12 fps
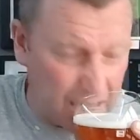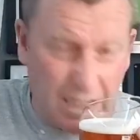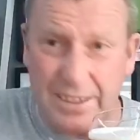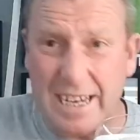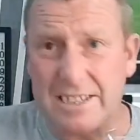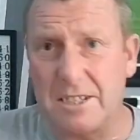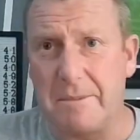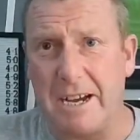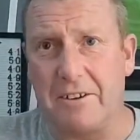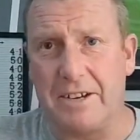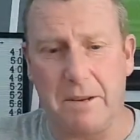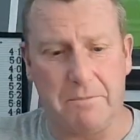And that's
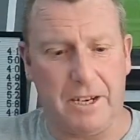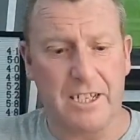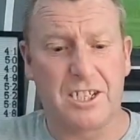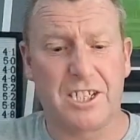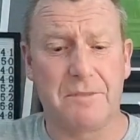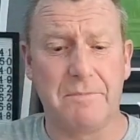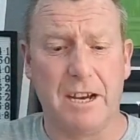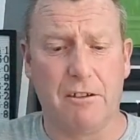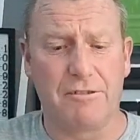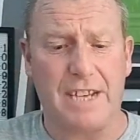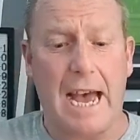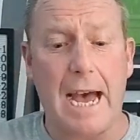about it, but it
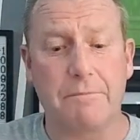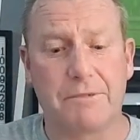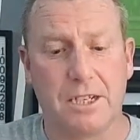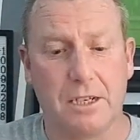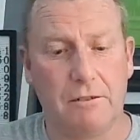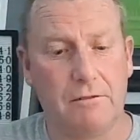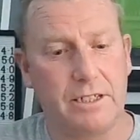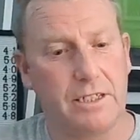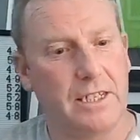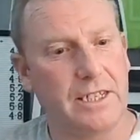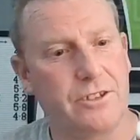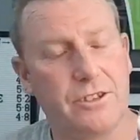smells absolutely
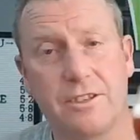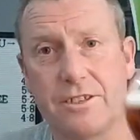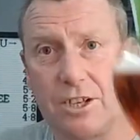delicious.